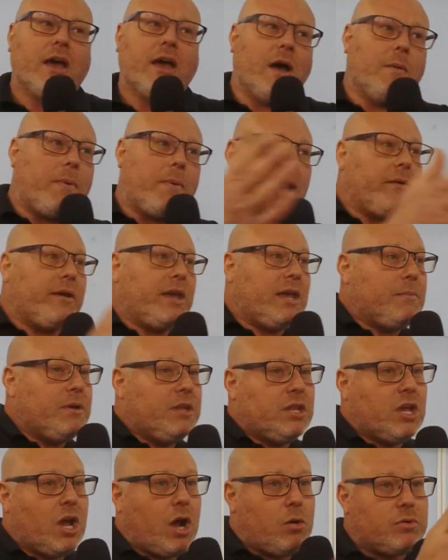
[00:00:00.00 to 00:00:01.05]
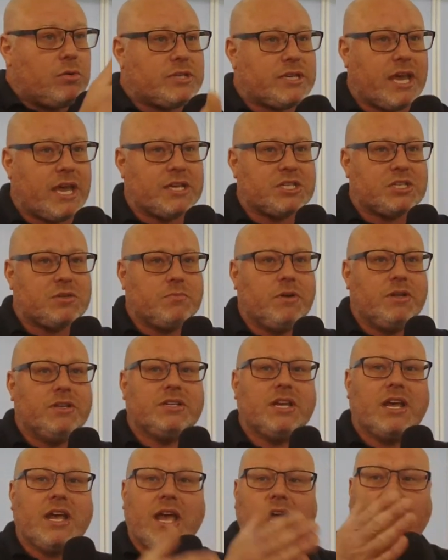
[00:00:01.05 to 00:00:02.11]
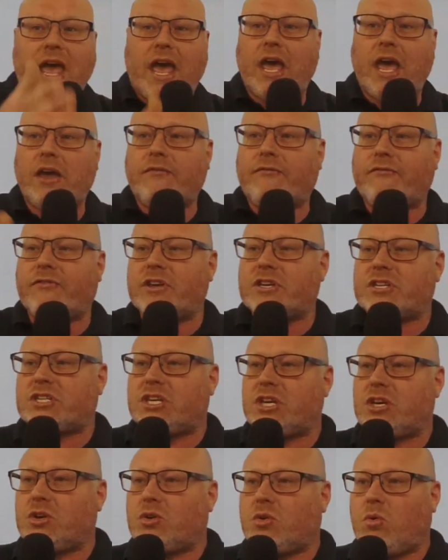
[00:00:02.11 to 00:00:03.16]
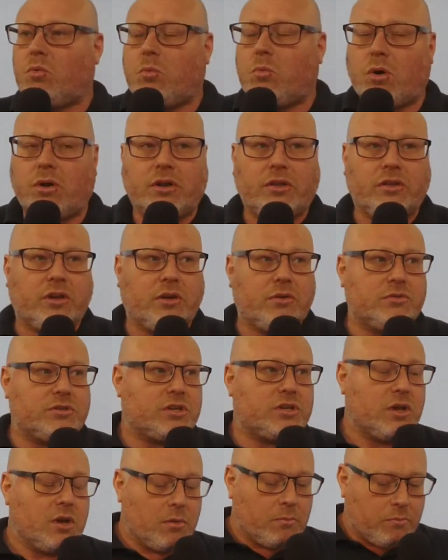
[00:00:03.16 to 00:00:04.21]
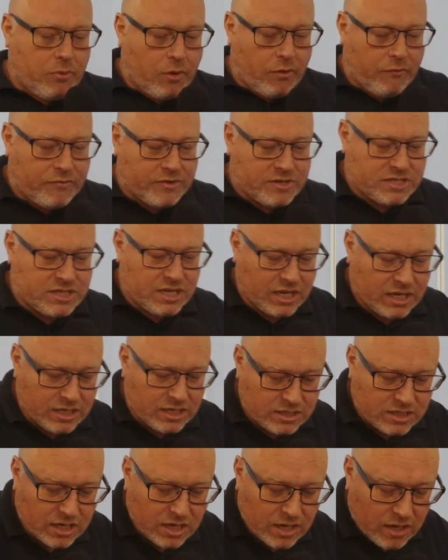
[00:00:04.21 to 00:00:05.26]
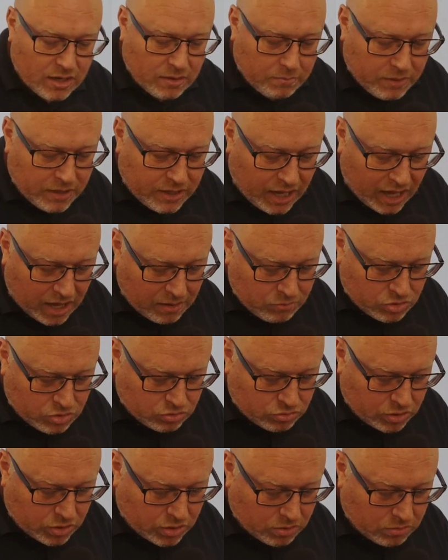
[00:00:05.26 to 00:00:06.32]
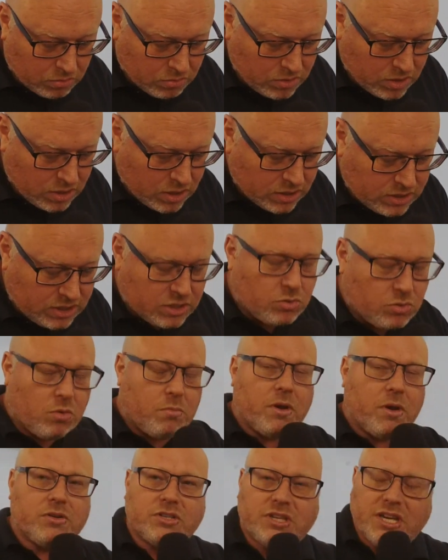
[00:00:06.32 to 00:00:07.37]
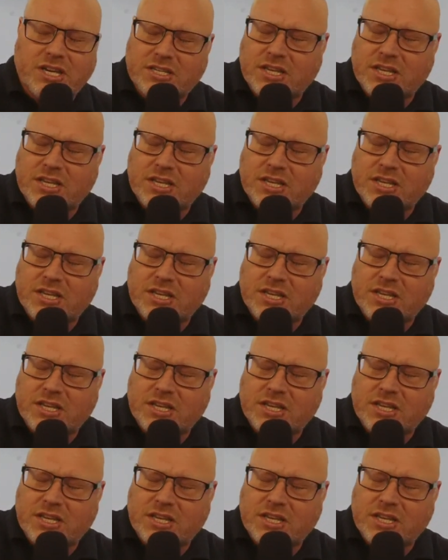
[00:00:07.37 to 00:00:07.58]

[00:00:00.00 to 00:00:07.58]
about him in the Old Testament, every single one of those prophecies became true. Just almost